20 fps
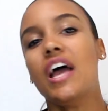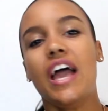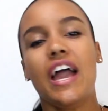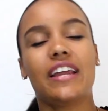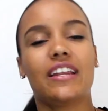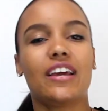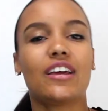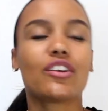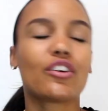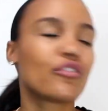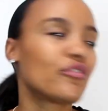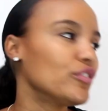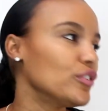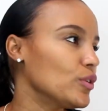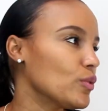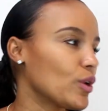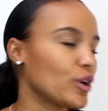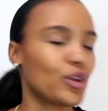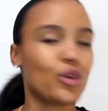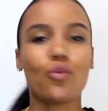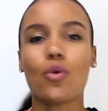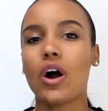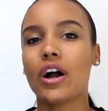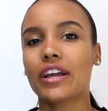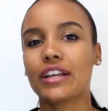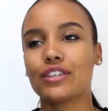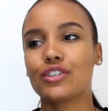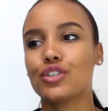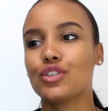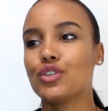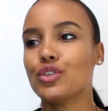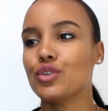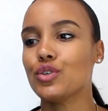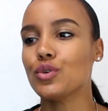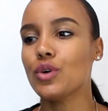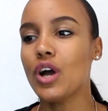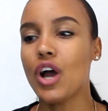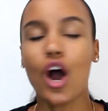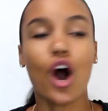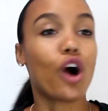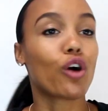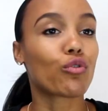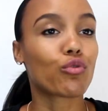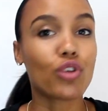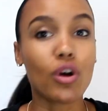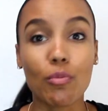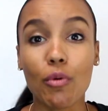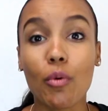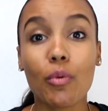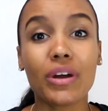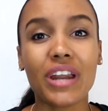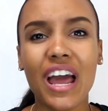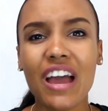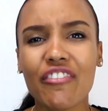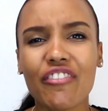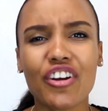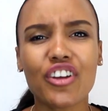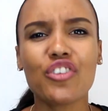an interview or you walk into a room or whatever,